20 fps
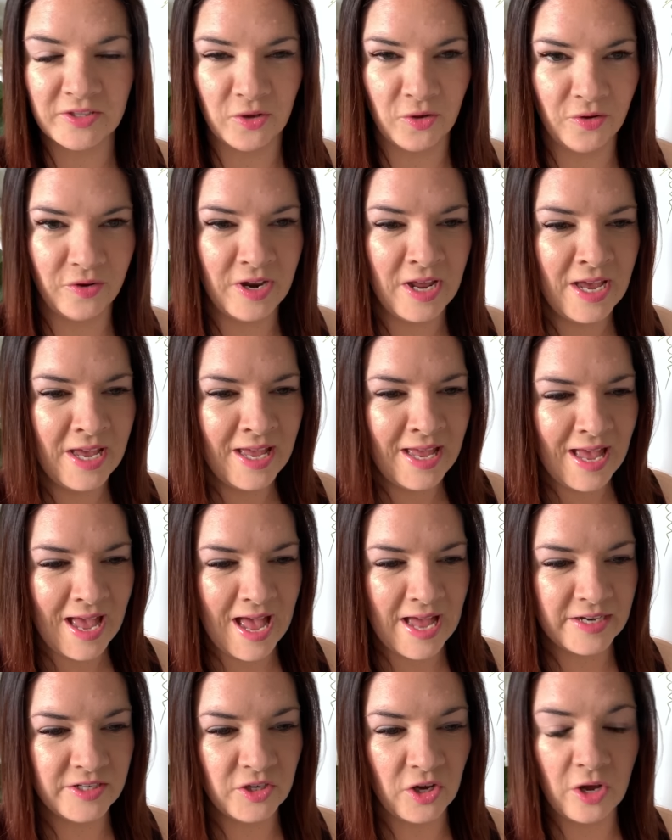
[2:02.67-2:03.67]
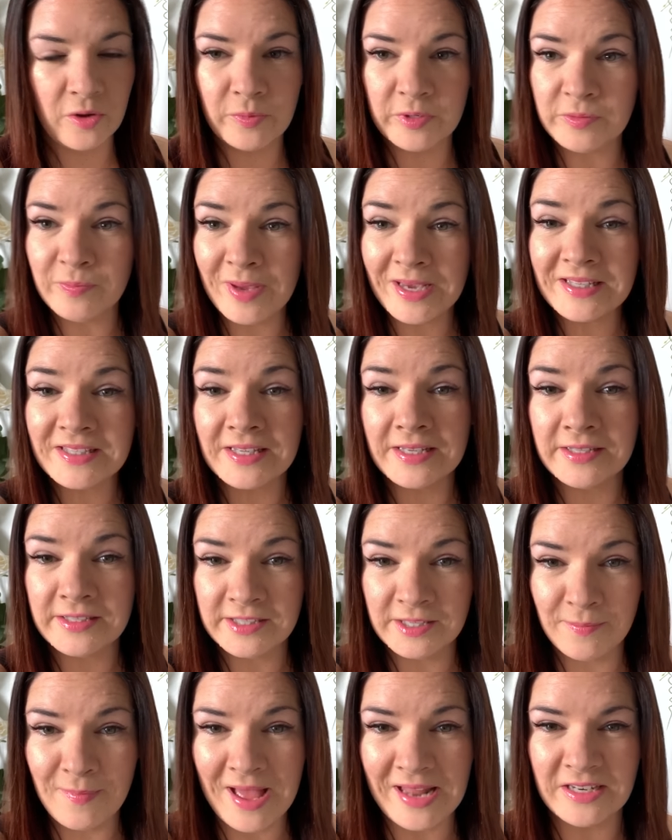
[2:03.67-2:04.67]
on and I was mixing
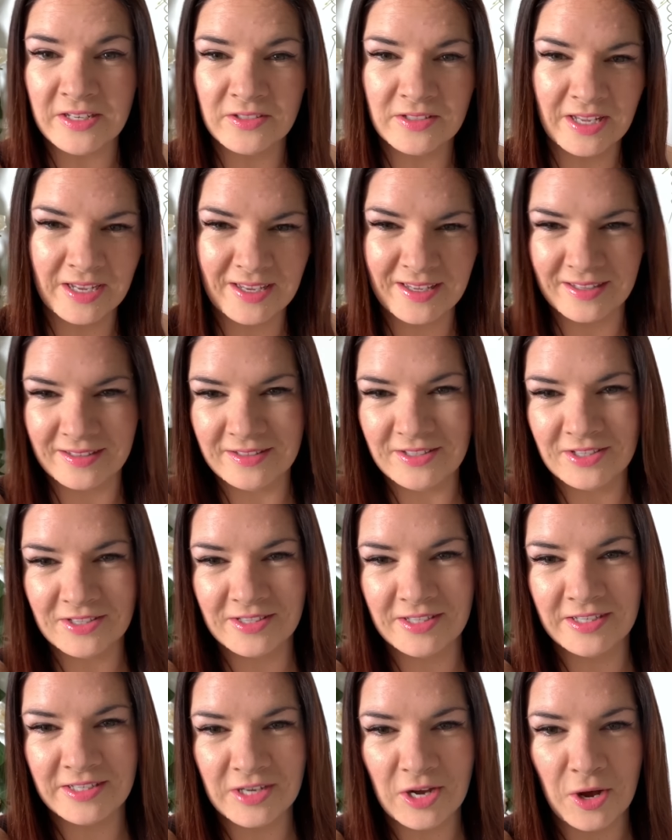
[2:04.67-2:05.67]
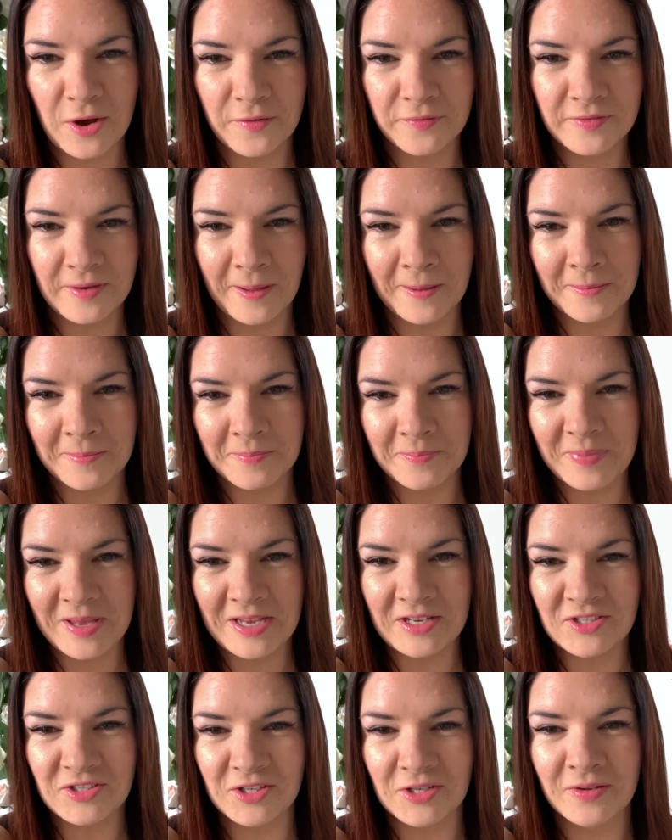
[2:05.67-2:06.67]
cement. It's like just a daft like
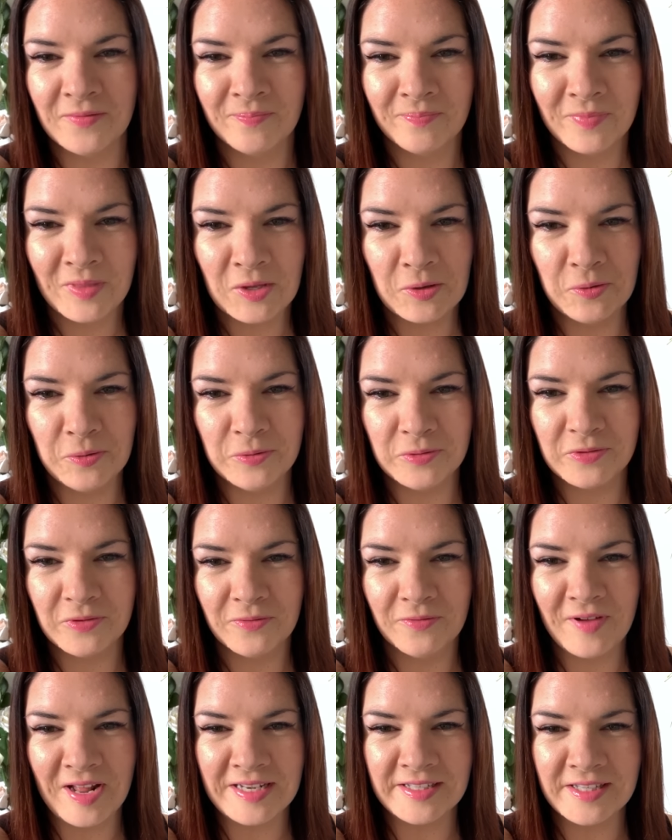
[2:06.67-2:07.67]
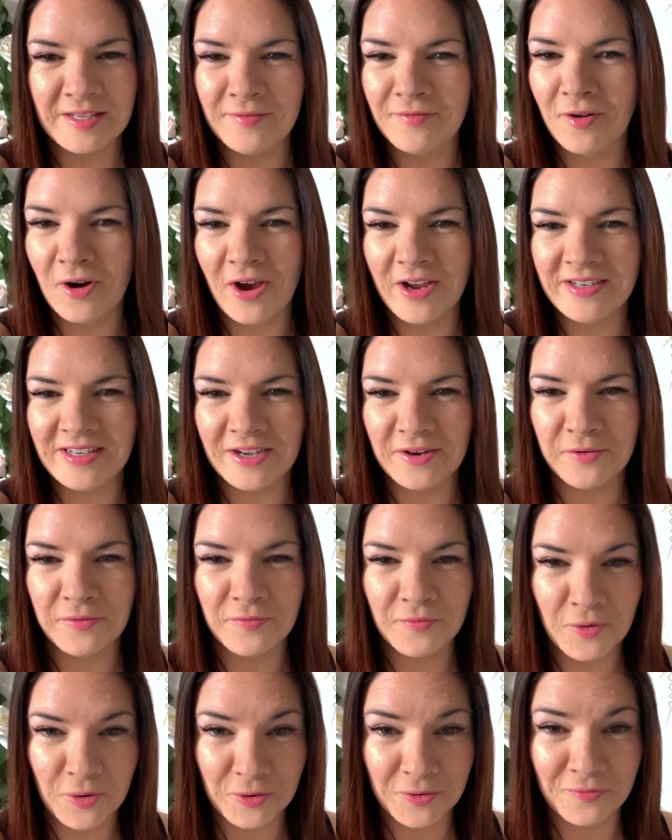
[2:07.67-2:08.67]
picture called Fancy Friday or
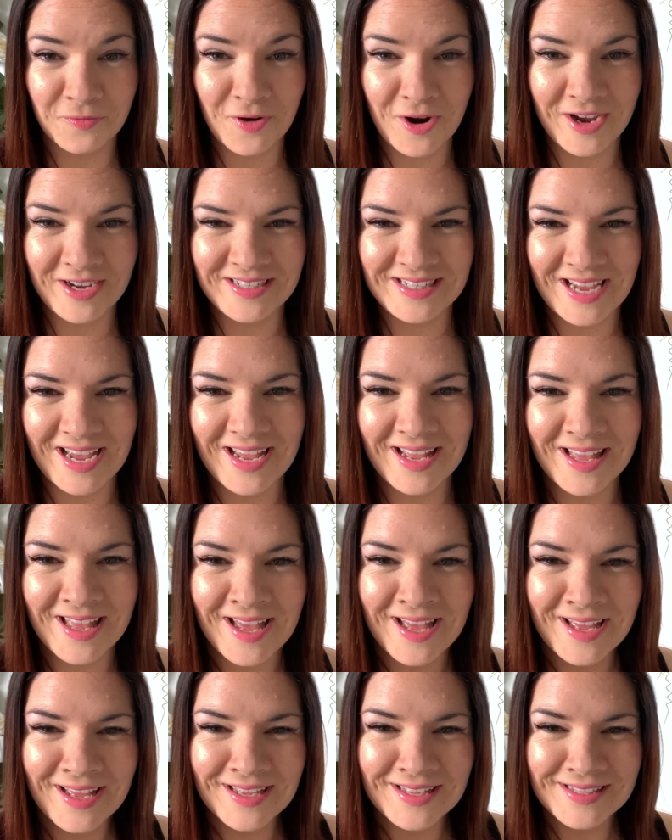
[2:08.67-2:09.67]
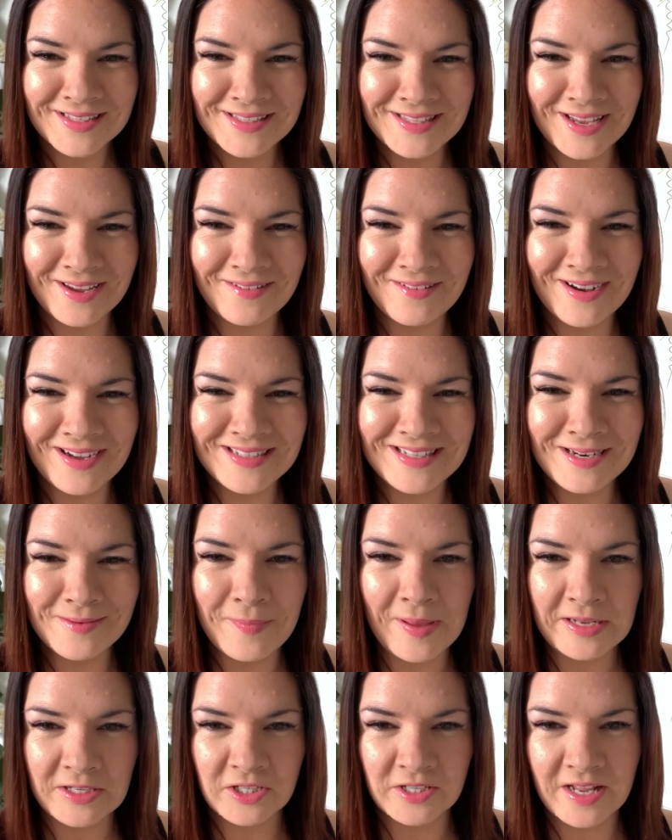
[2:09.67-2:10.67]
Frock Friday. So I did a
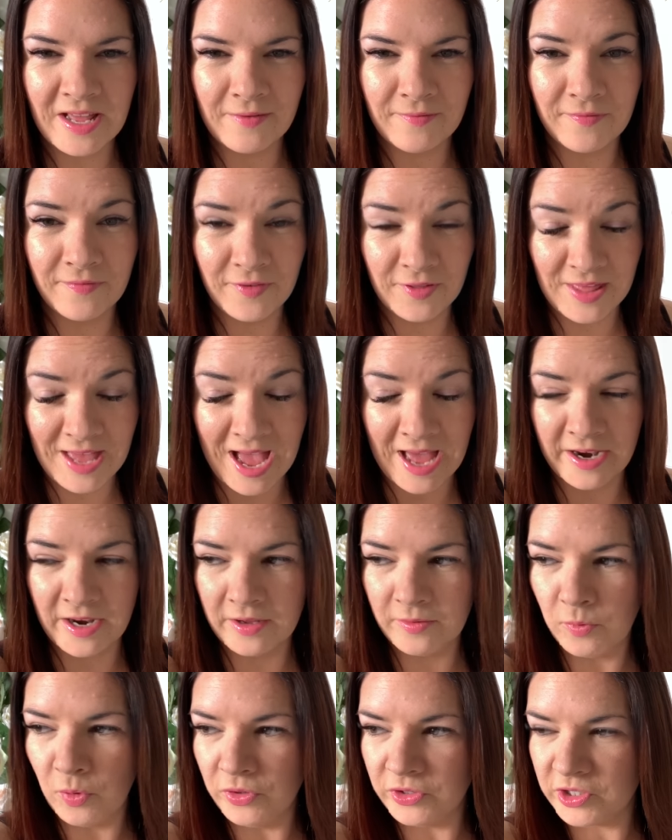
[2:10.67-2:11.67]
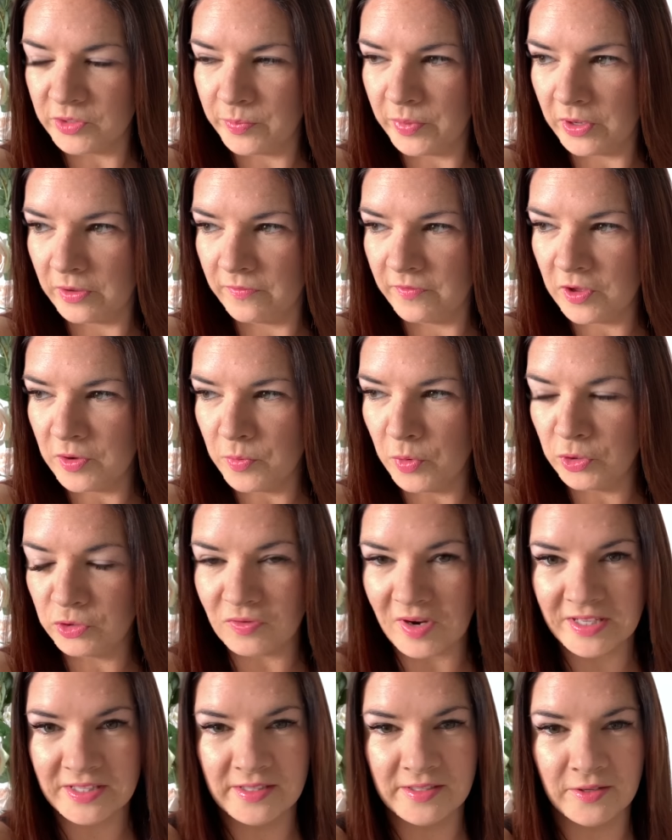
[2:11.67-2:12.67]
picture that for that, and I want to put a few more
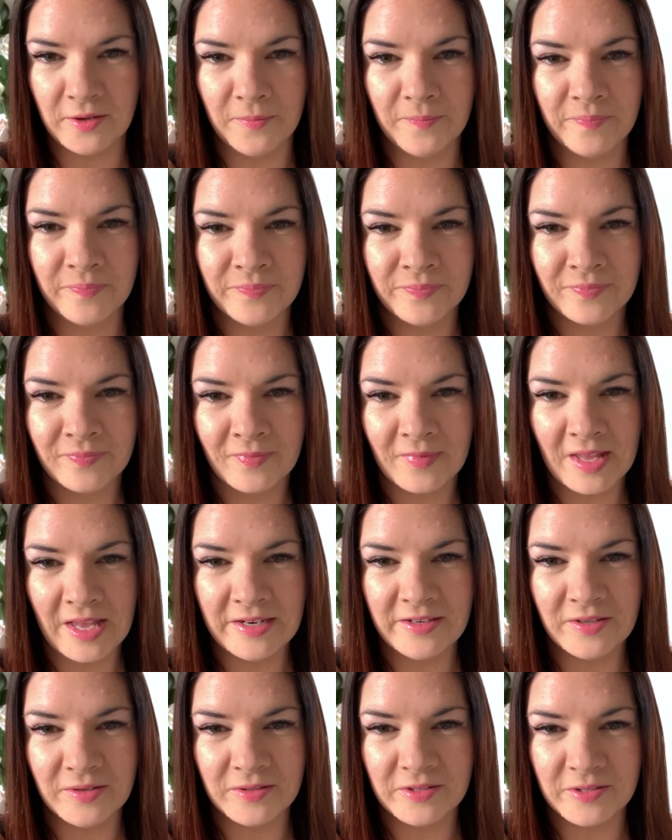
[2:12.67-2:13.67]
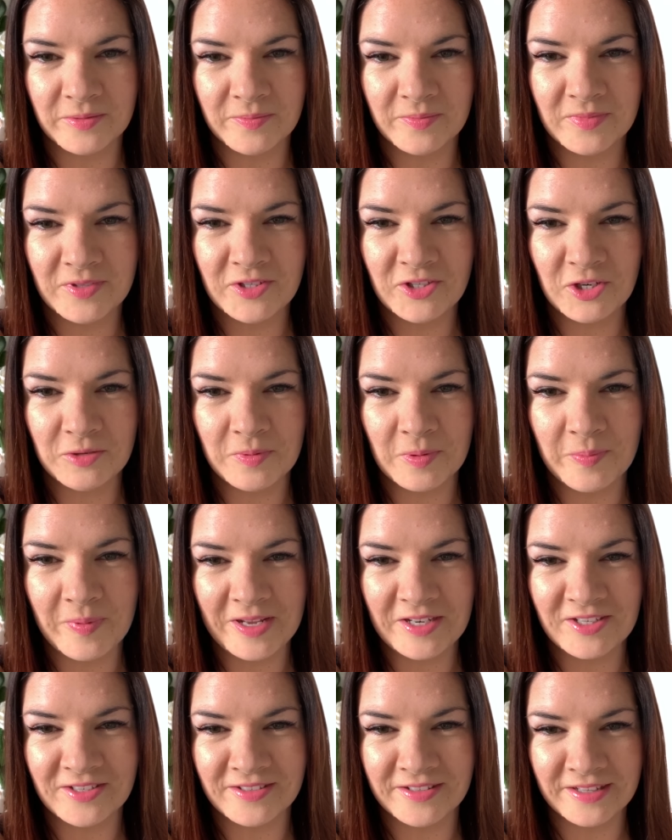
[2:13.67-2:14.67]
dresses on and do some stupid
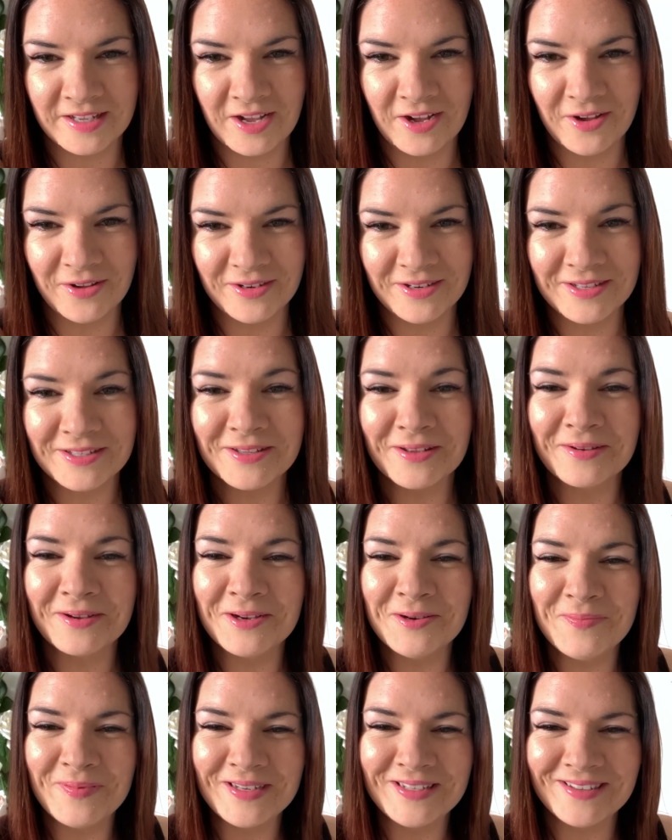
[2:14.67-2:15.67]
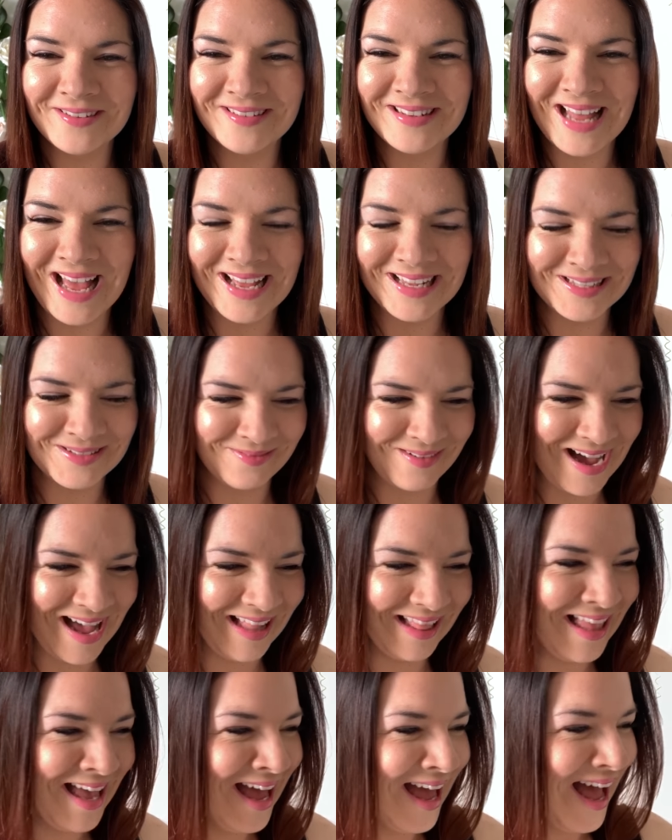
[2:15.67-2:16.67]
pictures in the garden. So I'm going to be doing that as
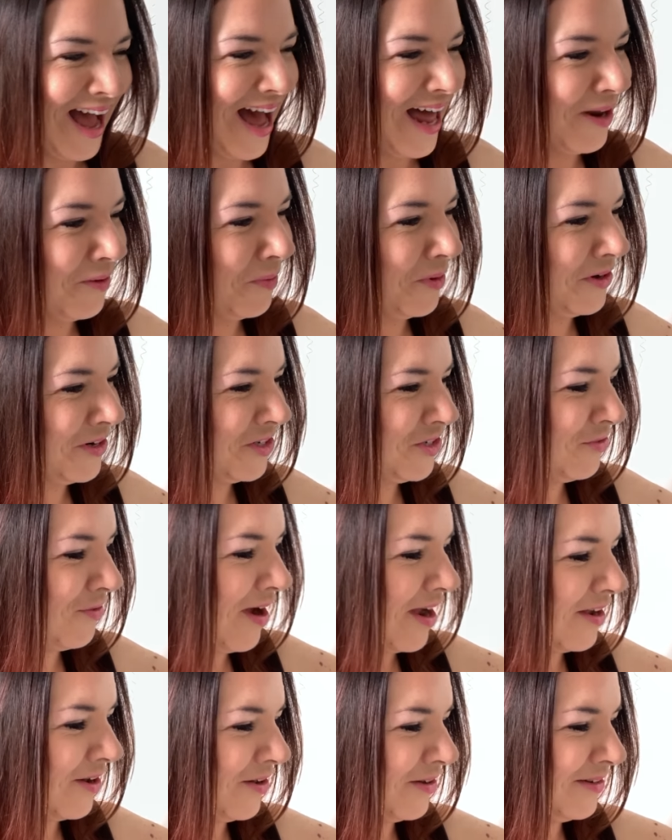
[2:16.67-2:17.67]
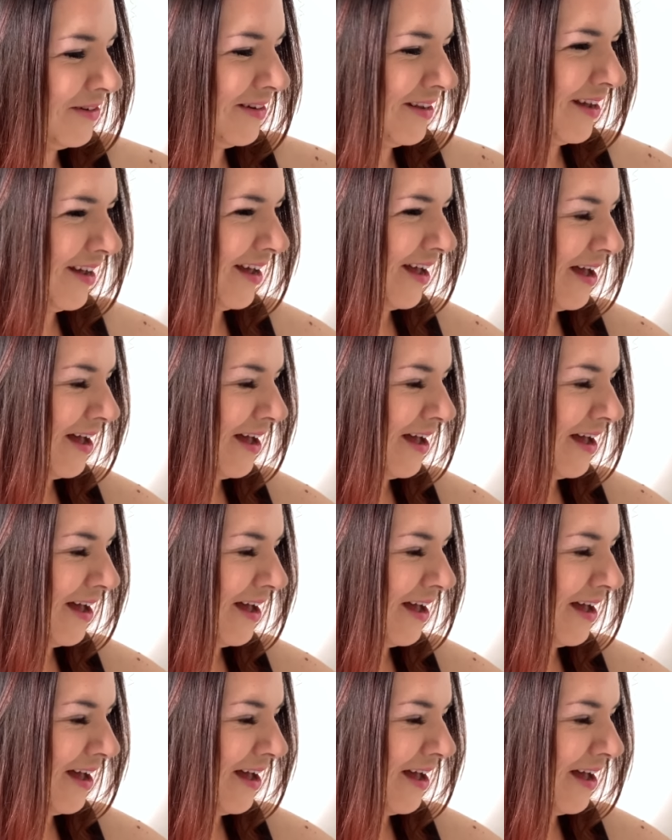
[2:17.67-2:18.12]
well. And I want to try on